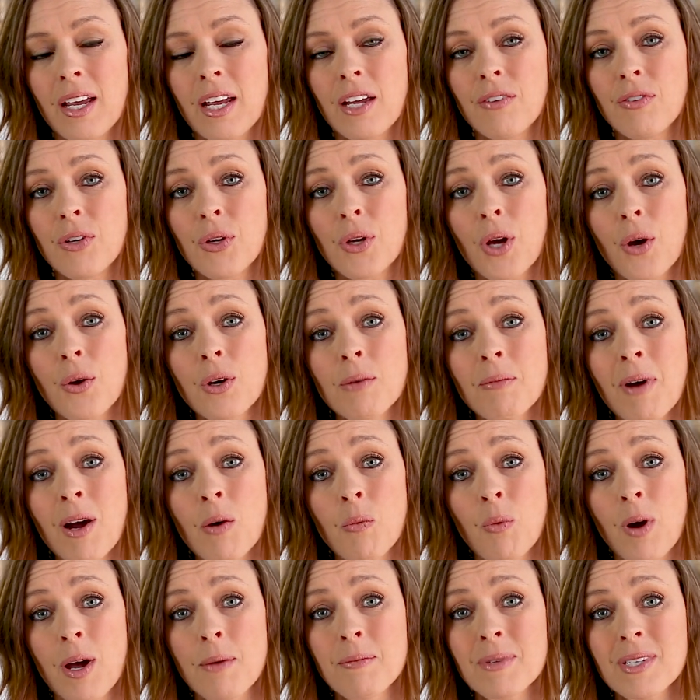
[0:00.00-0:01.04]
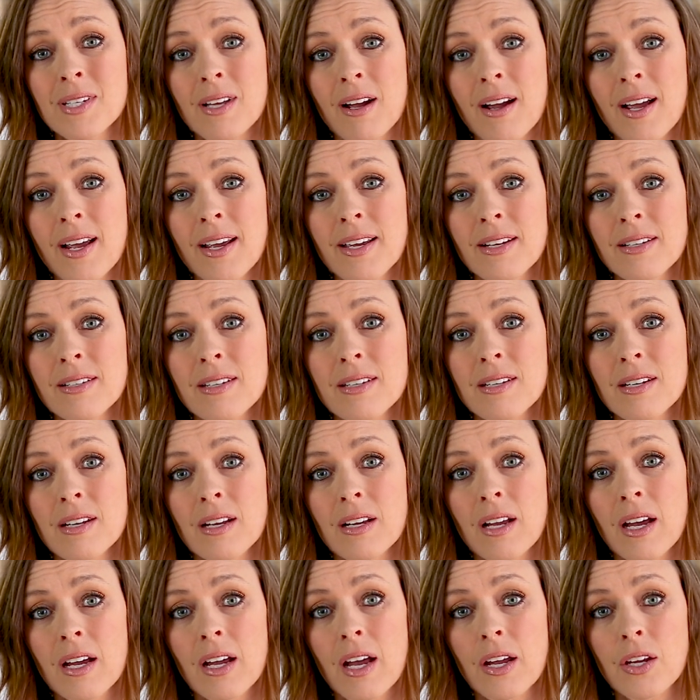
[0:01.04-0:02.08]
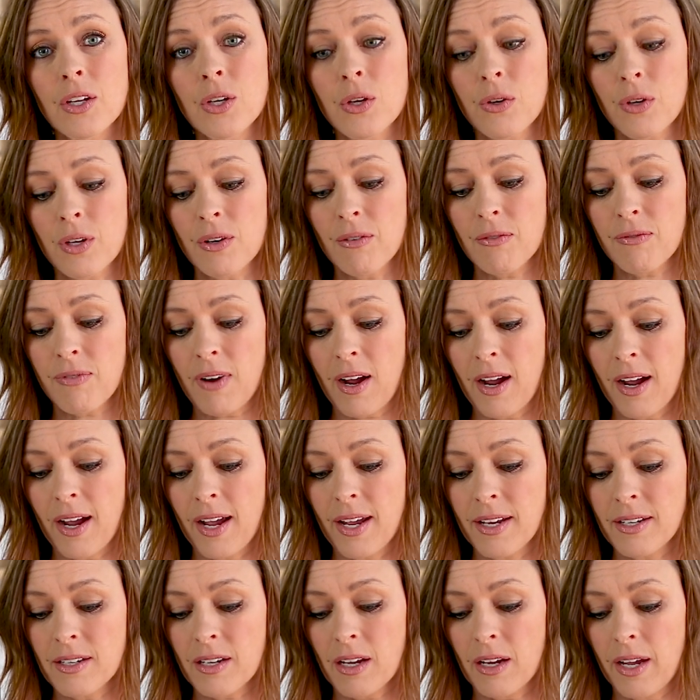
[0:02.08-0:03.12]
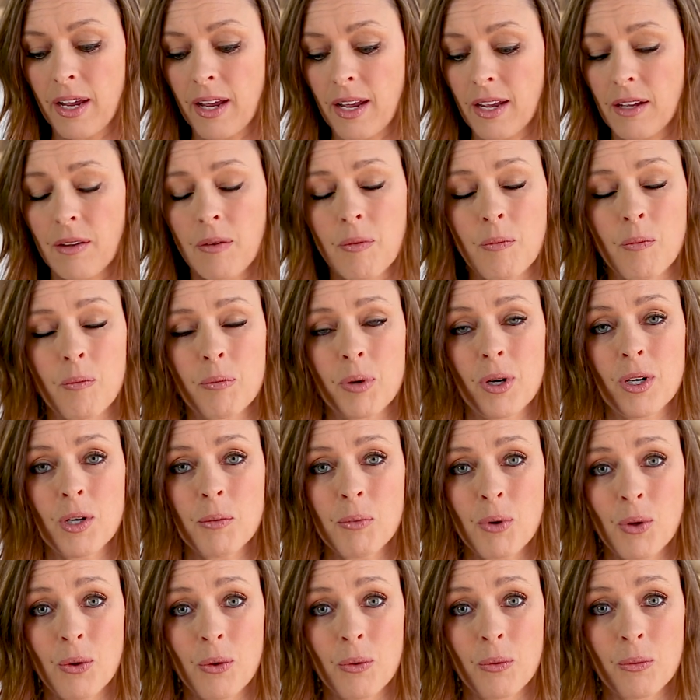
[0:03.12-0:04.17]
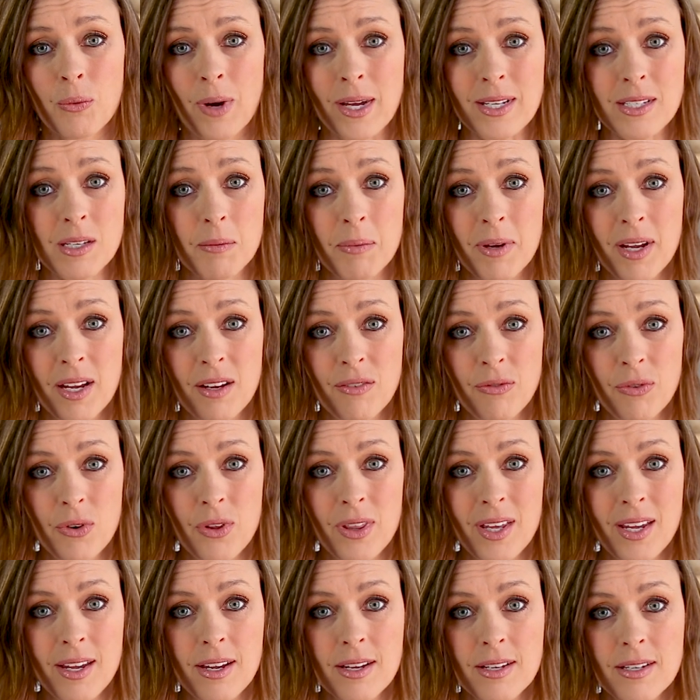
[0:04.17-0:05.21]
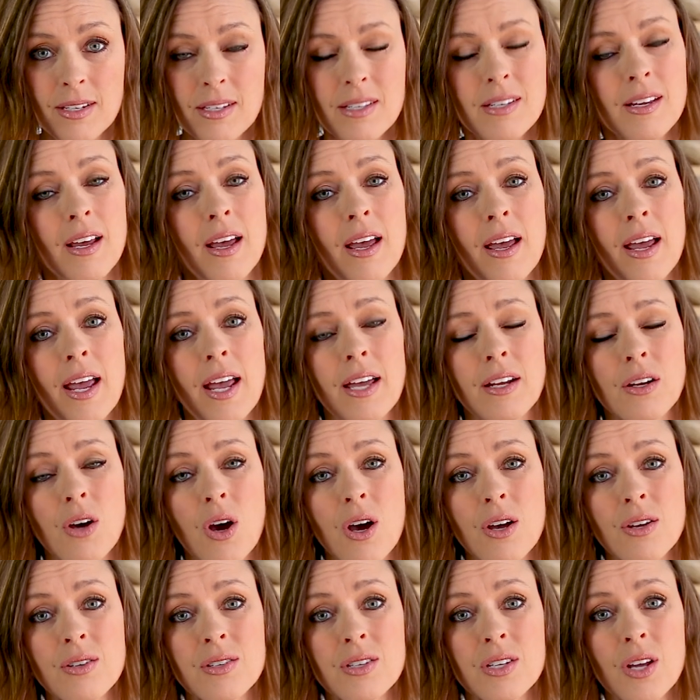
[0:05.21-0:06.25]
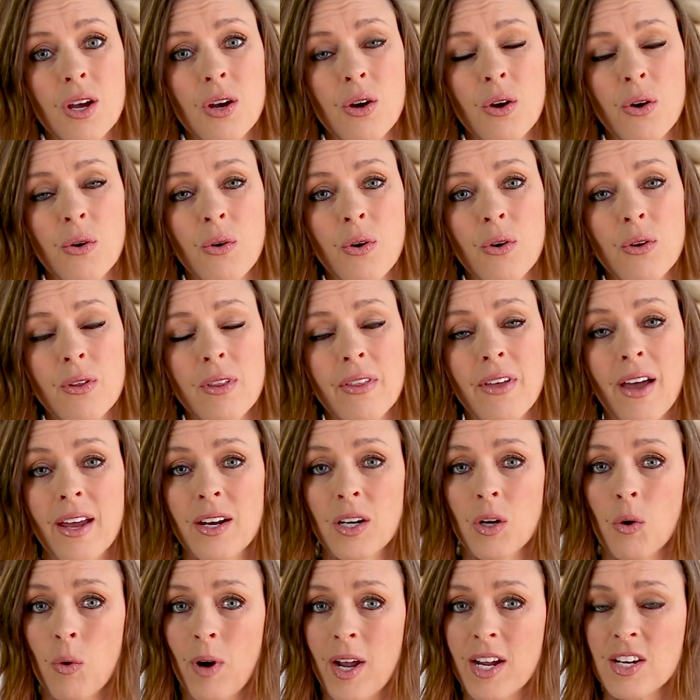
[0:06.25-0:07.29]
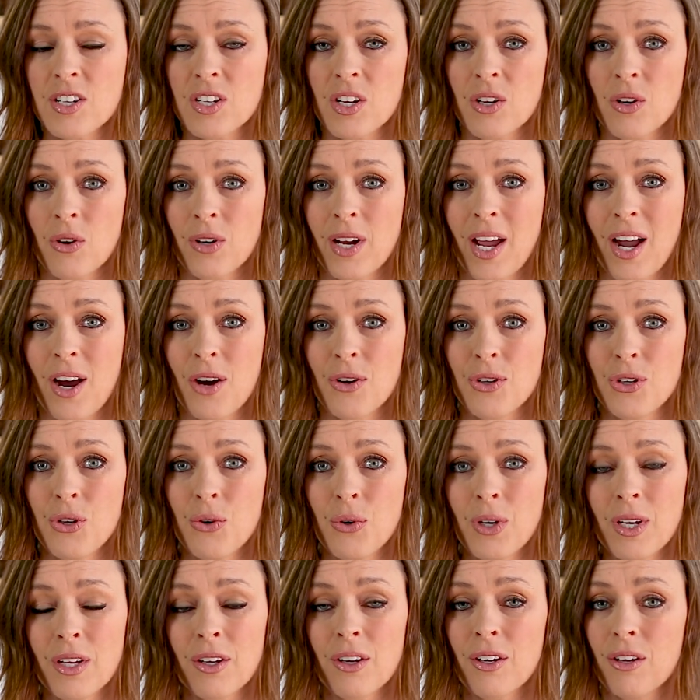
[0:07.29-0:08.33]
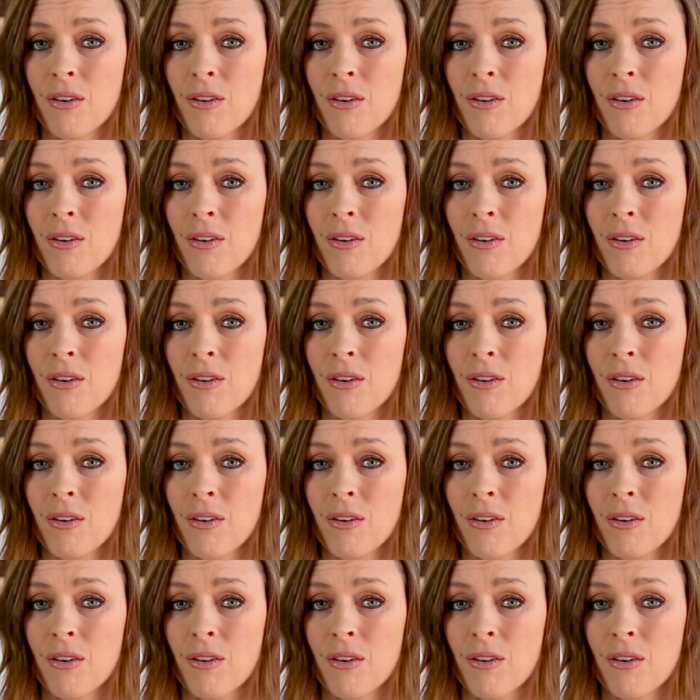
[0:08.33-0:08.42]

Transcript: If you go to my website, you can find a printable recipe for these and also that equation on how you can